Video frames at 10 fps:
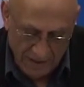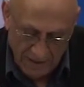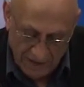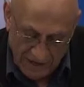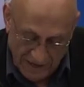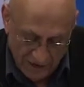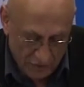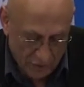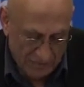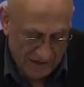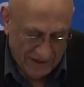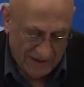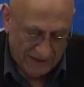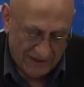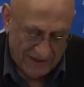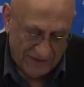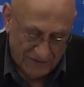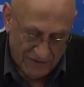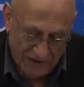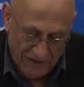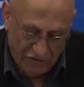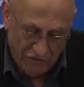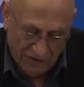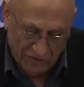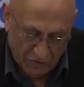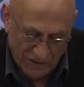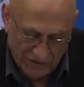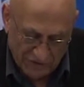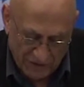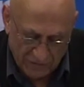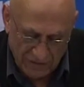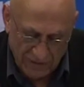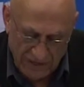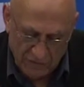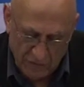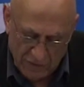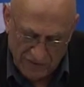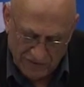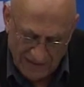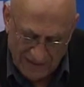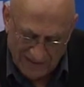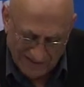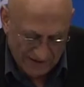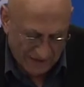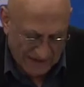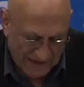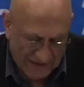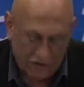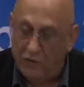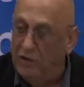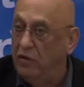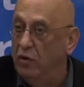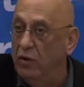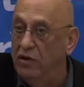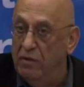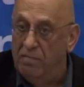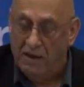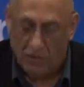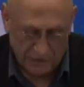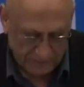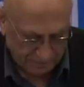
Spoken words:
In the inner domain, he says, the nation is already sovereign even when the state is in the hands of the colonial power.